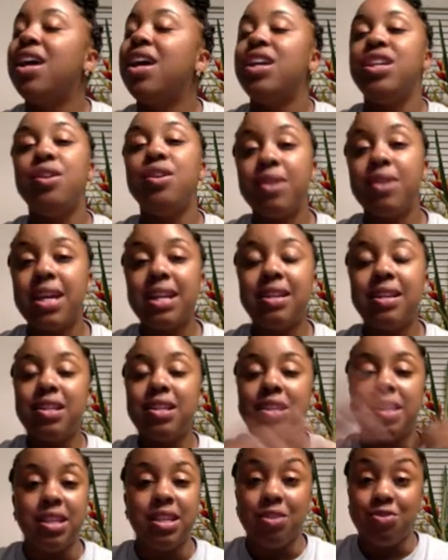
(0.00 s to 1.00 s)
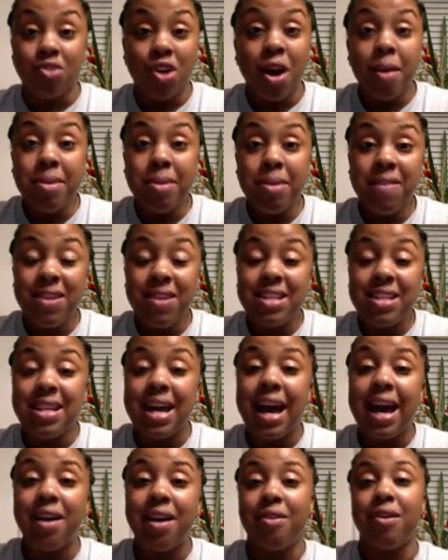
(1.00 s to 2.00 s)
you can draw me a Venn
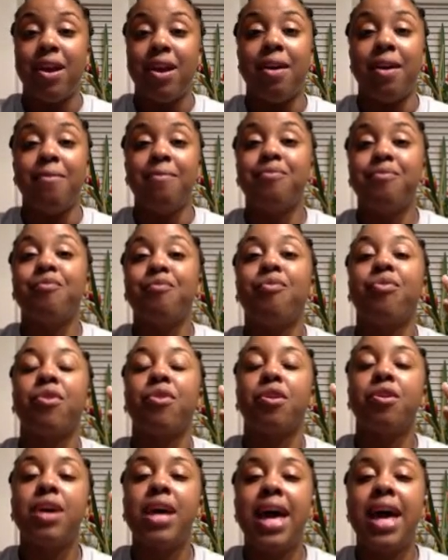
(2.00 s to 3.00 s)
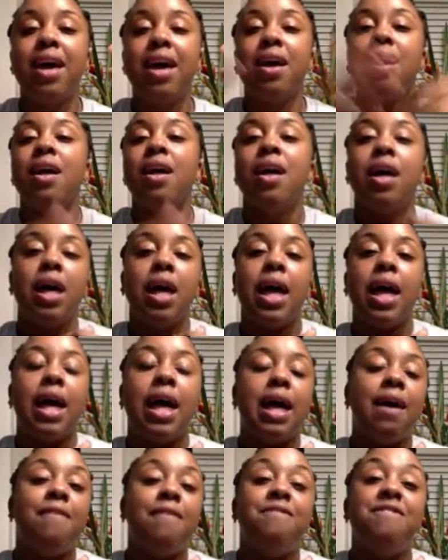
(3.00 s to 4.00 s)
diagram, okay?
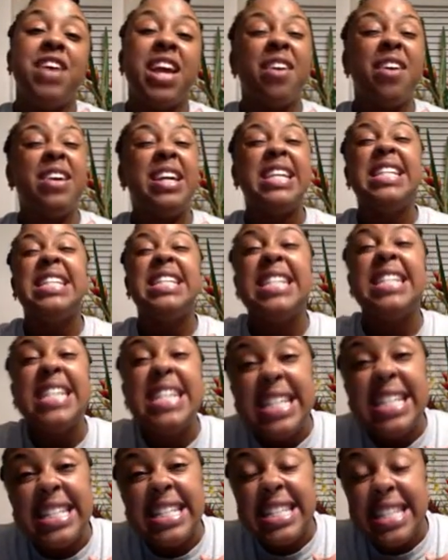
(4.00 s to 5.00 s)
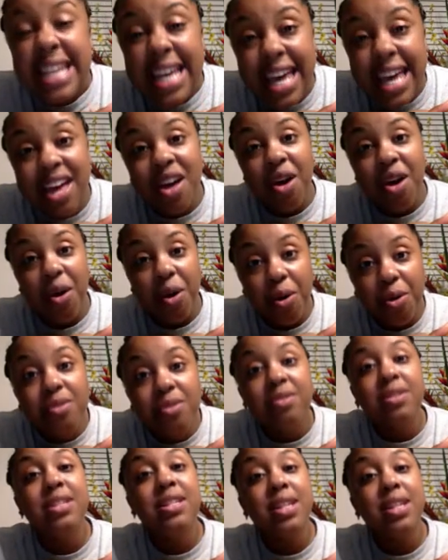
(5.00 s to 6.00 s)
A very
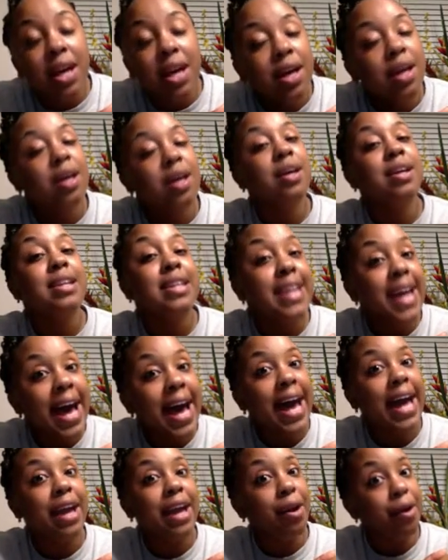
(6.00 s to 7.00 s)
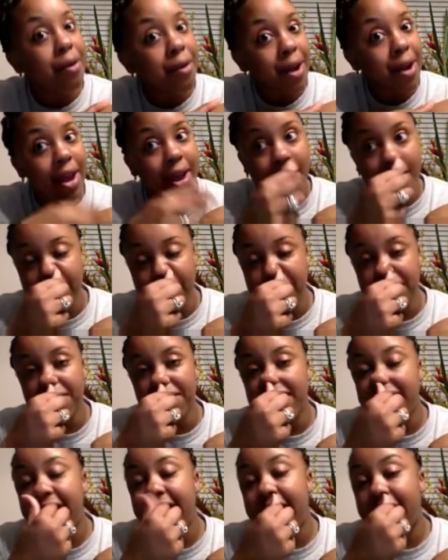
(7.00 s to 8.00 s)
detailed diagram,
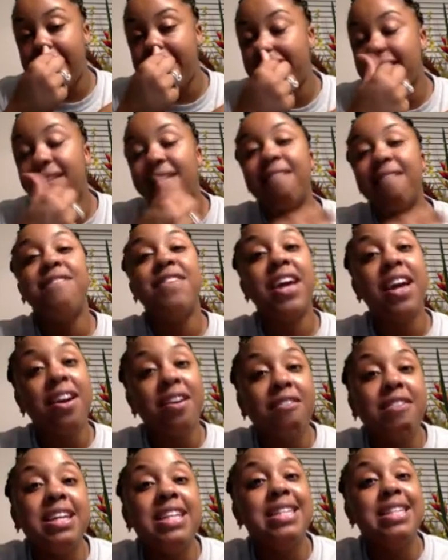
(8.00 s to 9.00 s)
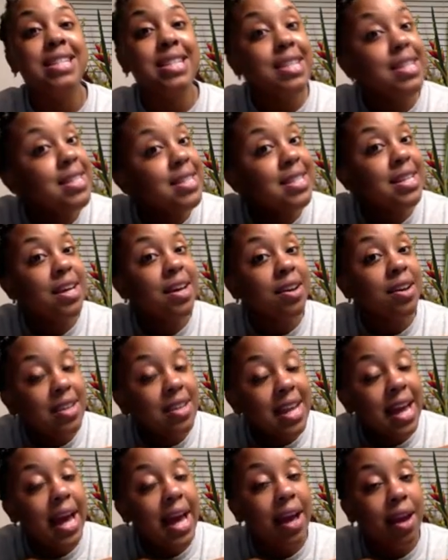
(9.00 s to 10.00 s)
okay? A very detailed
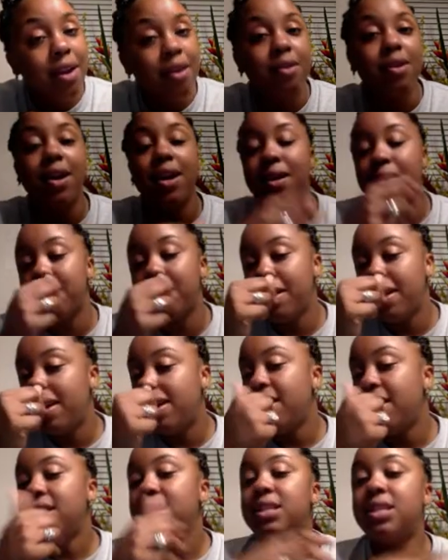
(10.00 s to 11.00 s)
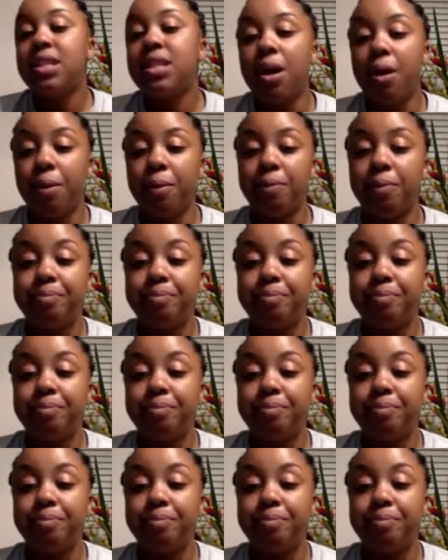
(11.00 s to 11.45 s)
diagram. So